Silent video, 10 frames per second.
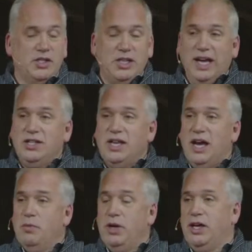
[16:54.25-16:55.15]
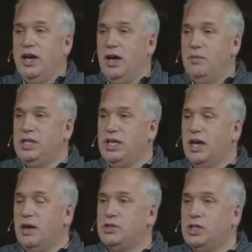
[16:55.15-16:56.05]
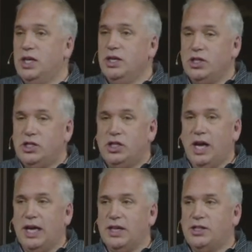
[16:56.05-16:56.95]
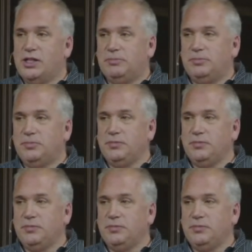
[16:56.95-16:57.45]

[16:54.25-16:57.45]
The second time when he comes, he comes to judge.